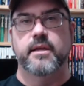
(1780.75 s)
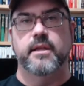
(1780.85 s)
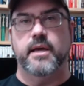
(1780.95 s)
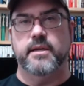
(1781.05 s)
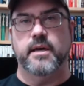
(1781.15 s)

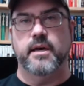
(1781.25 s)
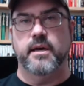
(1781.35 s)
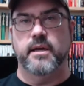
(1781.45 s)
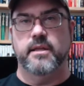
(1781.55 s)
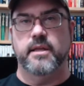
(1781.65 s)

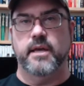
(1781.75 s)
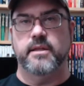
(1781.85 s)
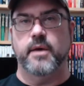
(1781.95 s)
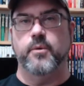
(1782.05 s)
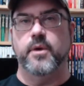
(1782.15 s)

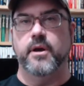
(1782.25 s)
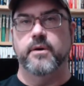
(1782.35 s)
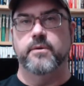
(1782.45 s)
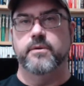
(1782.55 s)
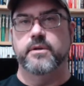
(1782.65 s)
that we
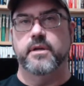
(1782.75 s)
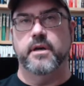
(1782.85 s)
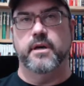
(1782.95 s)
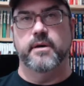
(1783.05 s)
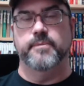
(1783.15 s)
owned
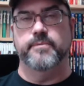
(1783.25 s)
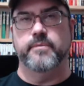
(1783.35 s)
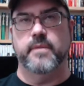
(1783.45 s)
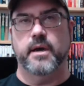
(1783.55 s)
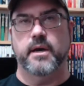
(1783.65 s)

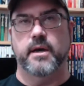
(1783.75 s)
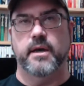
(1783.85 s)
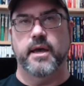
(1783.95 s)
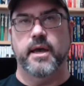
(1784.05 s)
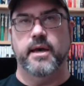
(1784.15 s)

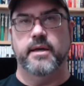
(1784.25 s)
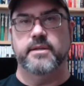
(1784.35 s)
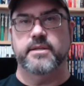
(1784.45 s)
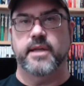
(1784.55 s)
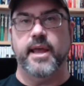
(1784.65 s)

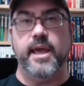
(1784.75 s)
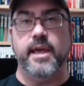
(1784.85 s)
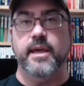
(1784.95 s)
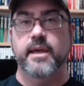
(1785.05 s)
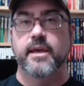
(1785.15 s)
and said,
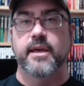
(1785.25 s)
hey,